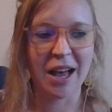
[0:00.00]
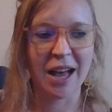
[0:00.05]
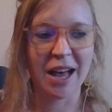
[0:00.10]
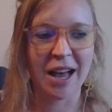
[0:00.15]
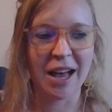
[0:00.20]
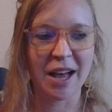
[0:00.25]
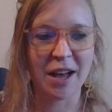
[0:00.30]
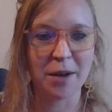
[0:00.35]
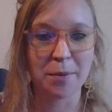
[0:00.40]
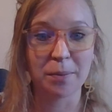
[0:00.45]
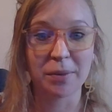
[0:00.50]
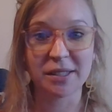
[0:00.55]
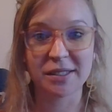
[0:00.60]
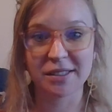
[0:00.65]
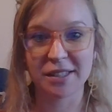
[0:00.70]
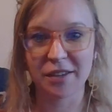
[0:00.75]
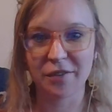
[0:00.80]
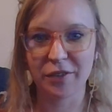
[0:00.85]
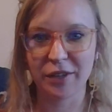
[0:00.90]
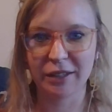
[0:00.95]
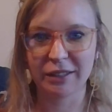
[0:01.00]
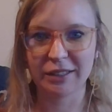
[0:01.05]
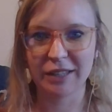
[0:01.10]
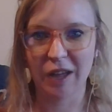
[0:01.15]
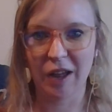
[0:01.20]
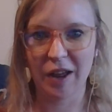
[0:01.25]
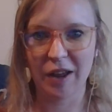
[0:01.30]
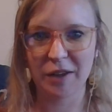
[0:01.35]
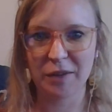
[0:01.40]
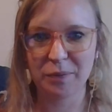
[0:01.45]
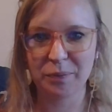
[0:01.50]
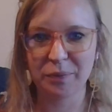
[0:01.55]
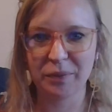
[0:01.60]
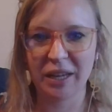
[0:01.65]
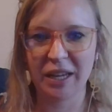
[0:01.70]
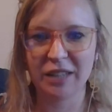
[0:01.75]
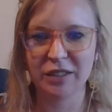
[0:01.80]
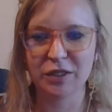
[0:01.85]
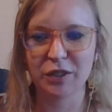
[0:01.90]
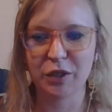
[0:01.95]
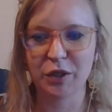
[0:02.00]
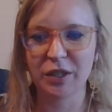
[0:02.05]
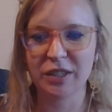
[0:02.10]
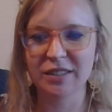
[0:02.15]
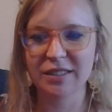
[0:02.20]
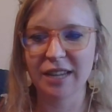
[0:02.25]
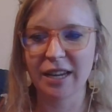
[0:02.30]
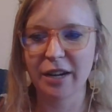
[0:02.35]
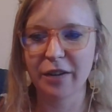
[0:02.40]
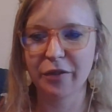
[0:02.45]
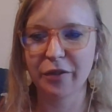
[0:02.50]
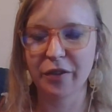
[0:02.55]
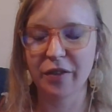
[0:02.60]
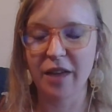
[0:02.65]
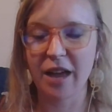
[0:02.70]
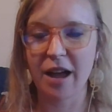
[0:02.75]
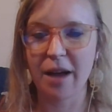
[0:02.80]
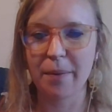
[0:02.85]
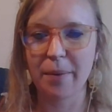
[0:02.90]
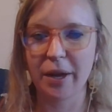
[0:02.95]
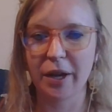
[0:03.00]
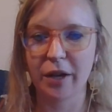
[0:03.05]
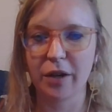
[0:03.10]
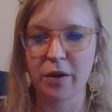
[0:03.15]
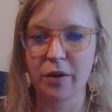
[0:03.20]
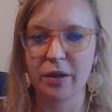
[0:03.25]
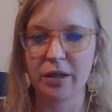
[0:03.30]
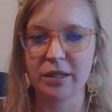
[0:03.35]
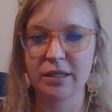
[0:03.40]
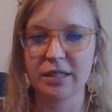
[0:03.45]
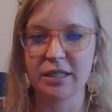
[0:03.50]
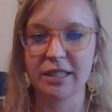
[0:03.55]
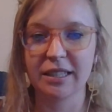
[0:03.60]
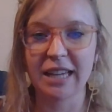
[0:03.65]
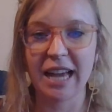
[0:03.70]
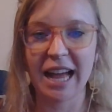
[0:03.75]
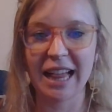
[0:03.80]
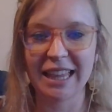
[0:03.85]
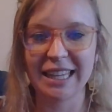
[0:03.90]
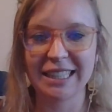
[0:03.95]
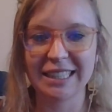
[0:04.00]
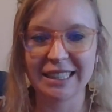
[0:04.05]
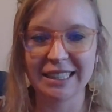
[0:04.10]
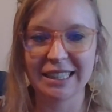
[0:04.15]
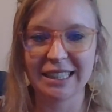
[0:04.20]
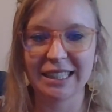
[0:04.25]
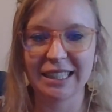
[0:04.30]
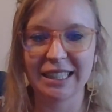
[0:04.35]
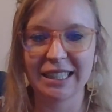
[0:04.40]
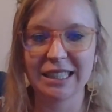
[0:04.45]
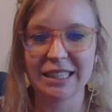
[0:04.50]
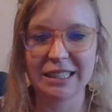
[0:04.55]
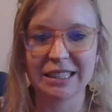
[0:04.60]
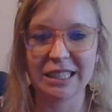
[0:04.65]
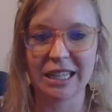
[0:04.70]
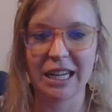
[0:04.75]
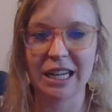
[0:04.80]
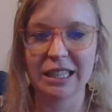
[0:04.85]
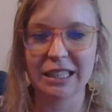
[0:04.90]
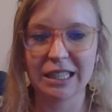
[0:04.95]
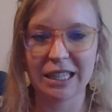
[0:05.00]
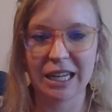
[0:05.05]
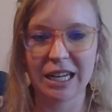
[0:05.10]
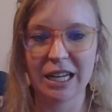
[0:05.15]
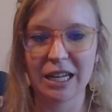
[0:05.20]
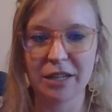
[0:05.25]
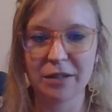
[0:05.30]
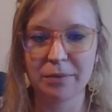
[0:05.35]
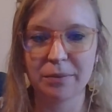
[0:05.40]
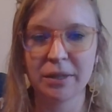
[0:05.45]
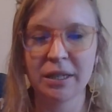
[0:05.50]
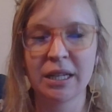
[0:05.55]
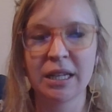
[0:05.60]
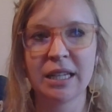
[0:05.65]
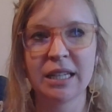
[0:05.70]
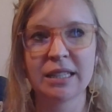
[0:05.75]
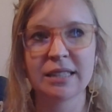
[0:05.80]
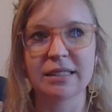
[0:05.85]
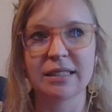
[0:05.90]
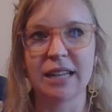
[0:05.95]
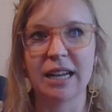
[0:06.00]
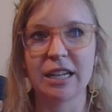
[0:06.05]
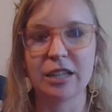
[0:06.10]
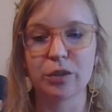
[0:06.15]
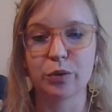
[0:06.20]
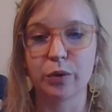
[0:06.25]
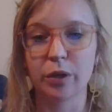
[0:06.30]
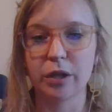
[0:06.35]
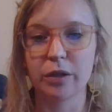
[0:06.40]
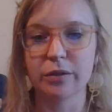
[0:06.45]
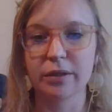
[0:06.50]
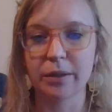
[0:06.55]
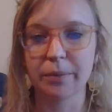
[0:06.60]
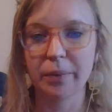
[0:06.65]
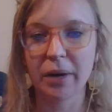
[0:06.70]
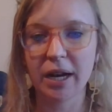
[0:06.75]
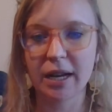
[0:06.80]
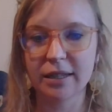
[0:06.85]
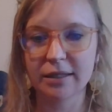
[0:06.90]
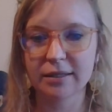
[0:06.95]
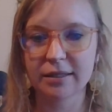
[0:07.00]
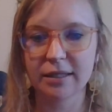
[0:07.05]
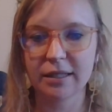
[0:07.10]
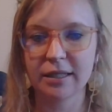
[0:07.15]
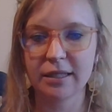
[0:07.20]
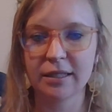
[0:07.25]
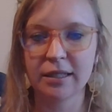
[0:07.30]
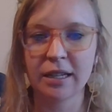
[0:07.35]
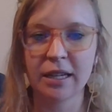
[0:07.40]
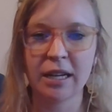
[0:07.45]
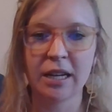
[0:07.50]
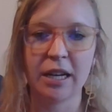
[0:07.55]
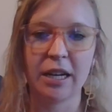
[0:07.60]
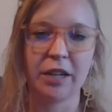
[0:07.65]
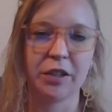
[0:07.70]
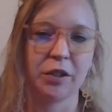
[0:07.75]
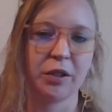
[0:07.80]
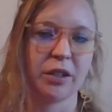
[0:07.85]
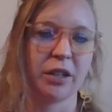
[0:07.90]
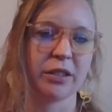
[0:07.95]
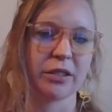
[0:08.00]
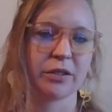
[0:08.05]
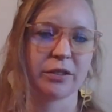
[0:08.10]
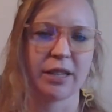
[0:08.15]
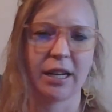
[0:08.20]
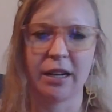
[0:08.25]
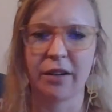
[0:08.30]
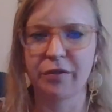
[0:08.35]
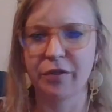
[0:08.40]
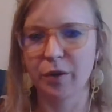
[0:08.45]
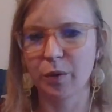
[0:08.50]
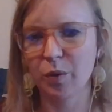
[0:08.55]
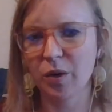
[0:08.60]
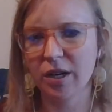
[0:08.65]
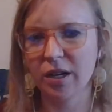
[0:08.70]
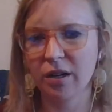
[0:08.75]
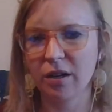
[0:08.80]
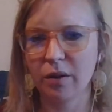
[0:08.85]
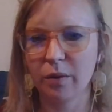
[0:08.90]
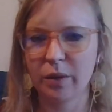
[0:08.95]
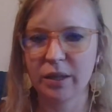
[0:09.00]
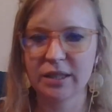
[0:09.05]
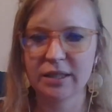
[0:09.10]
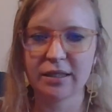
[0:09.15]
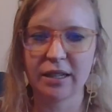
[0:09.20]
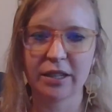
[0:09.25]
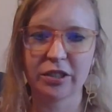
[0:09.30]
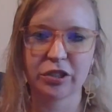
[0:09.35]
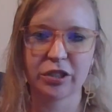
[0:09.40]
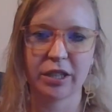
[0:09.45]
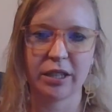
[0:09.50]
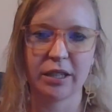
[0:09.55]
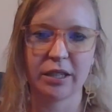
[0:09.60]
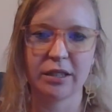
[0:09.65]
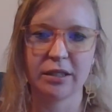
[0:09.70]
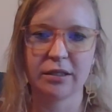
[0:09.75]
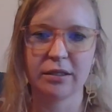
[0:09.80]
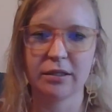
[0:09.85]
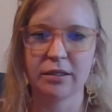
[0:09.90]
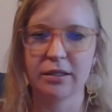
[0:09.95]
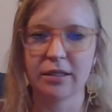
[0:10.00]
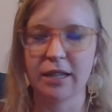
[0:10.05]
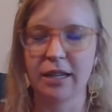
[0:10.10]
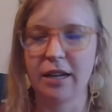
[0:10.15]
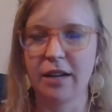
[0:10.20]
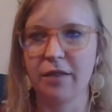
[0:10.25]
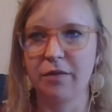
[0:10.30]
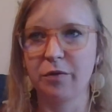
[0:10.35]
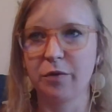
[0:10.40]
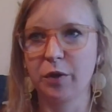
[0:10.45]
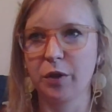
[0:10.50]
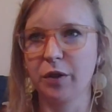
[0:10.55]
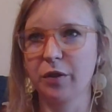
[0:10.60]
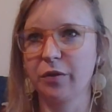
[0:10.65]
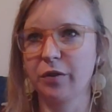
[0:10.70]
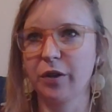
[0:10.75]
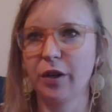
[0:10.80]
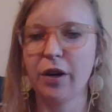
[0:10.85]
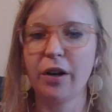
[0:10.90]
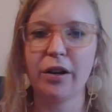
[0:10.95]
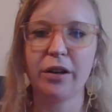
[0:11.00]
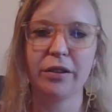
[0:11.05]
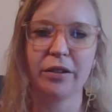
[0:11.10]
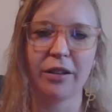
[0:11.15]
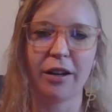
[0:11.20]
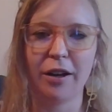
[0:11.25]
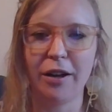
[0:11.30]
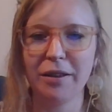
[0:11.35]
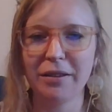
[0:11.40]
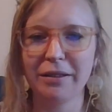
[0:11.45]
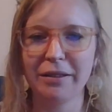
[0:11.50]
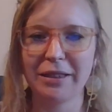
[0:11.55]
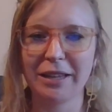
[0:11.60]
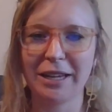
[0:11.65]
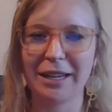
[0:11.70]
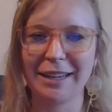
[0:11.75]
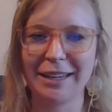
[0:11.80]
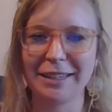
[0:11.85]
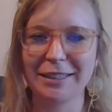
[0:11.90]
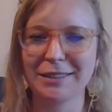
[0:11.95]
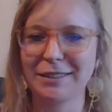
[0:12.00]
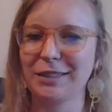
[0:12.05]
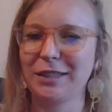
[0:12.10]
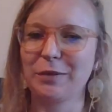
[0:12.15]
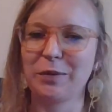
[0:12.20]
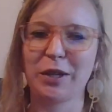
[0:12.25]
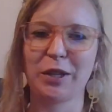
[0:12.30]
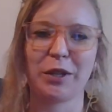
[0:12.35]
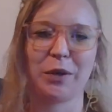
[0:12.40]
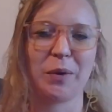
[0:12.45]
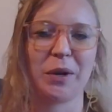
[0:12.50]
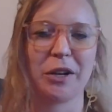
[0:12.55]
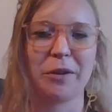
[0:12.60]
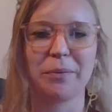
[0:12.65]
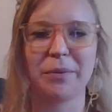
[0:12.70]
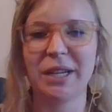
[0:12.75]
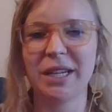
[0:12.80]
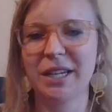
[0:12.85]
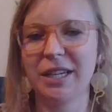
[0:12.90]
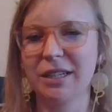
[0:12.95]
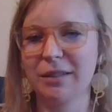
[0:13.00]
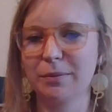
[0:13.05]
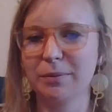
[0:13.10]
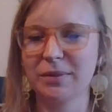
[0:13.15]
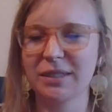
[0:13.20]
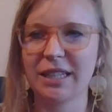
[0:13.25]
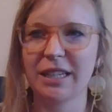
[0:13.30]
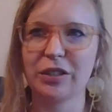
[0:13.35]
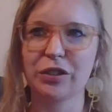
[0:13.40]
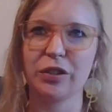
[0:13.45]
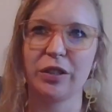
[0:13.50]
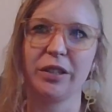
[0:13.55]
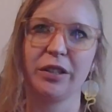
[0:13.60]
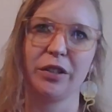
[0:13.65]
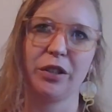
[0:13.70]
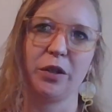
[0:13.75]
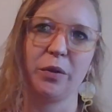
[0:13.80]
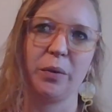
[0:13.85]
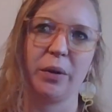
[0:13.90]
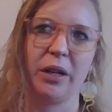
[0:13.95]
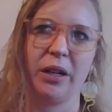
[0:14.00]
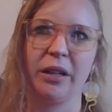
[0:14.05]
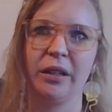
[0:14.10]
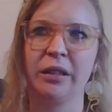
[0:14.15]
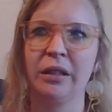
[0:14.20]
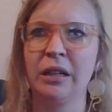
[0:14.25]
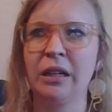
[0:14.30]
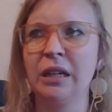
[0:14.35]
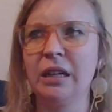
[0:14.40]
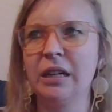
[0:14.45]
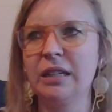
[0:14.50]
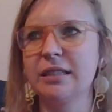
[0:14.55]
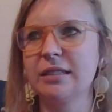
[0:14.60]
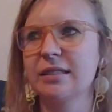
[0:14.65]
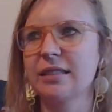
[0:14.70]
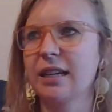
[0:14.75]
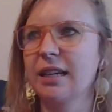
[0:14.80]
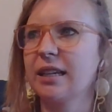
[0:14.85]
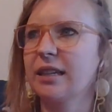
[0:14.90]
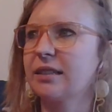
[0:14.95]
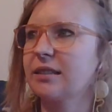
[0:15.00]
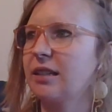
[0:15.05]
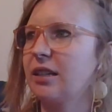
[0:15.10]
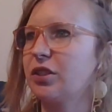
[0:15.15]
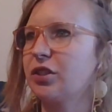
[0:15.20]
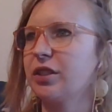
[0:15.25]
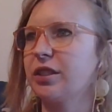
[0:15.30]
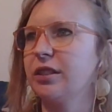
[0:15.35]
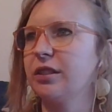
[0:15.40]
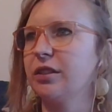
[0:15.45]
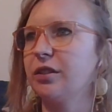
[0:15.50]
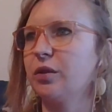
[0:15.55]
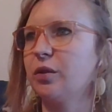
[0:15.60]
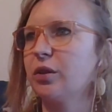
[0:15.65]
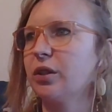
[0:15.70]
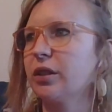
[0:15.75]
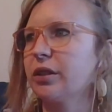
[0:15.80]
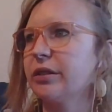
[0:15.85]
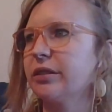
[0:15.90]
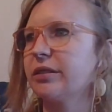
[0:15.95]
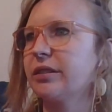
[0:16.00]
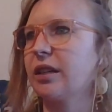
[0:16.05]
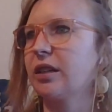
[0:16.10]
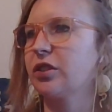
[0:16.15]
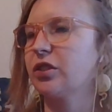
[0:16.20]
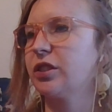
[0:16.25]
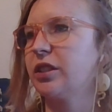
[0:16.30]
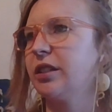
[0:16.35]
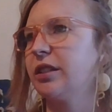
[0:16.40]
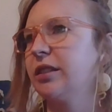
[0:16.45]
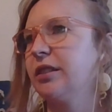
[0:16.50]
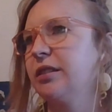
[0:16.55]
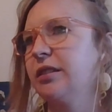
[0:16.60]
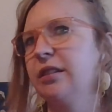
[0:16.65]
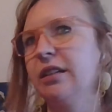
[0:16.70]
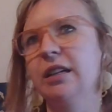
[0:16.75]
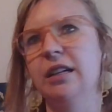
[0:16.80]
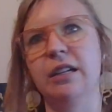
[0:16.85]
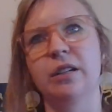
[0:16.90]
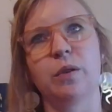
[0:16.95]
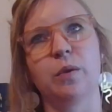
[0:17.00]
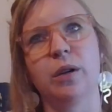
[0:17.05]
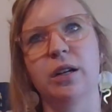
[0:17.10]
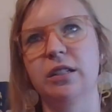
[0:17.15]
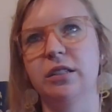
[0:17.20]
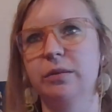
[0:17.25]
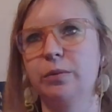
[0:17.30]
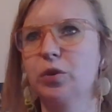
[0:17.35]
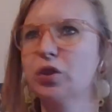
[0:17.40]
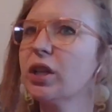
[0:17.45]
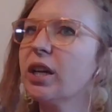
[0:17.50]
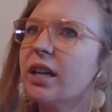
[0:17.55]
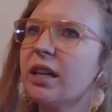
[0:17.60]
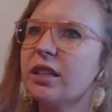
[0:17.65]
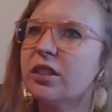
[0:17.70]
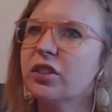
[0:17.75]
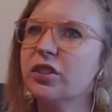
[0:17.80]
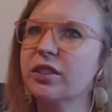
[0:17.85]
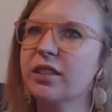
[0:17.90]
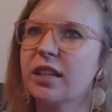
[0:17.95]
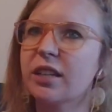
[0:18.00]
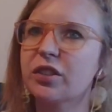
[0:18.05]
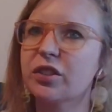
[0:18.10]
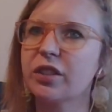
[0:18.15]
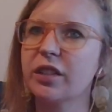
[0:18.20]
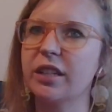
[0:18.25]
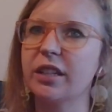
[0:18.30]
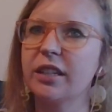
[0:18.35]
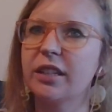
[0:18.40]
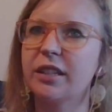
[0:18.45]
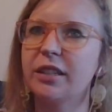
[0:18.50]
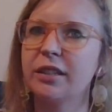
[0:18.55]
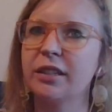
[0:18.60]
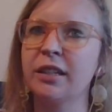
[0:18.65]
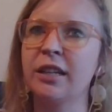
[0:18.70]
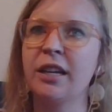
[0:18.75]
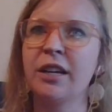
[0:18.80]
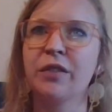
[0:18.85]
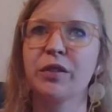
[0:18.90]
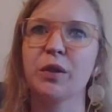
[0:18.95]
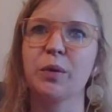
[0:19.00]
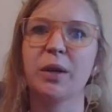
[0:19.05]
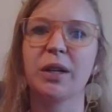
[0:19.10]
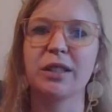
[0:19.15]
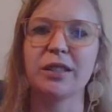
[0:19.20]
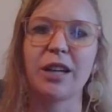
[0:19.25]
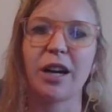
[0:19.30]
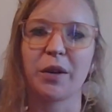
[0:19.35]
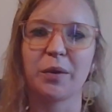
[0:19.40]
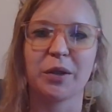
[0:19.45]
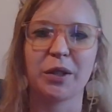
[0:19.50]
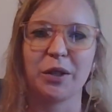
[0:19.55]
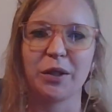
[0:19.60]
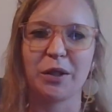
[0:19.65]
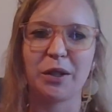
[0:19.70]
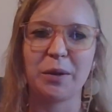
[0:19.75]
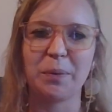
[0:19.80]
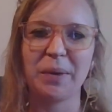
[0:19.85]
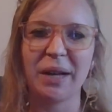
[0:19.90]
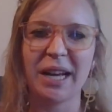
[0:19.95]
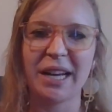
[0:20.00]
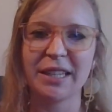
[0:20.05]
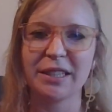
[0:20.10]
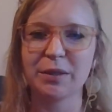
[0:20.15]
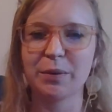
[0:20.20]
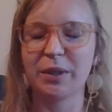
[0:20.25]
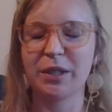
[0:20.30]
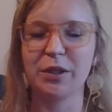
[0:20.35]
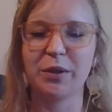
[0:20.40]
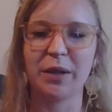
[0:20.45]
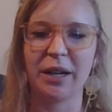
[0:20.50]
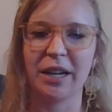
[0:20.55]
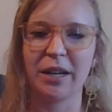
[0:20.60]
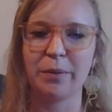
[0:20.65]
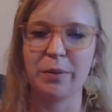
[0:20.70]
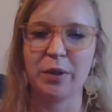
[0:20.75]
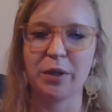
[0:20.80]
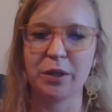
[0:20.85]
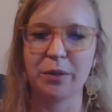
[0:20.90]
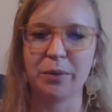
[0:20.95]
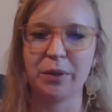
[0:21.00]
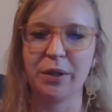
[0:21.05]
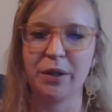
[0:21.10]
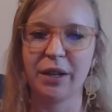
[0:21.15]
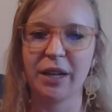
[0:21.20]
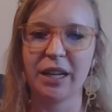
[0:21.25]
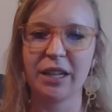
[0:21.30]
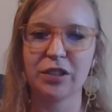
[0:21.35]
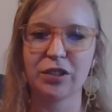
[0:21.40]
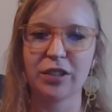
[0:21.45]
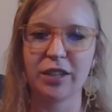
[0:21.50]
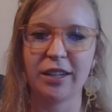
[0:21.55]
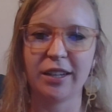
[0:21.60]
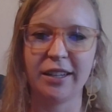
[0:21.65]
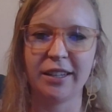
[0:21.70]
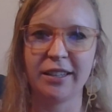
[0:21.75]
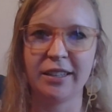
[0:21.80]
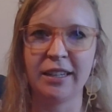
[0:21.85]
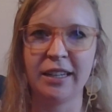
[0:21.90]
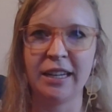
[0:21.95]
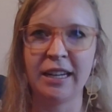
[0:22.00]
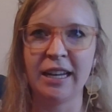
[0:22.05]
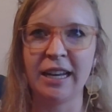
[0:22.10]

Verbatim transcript: Uh, Pacific time. And so you can sign up for that by going to calendly.com slash rose composite uh, you can also sign up for one-on-one sessions um, for, for all, all the things, whether you want a medium session, you want a psychic session, an oracle session, a quantum change session, you want to talk with your little pets, we do animal communication.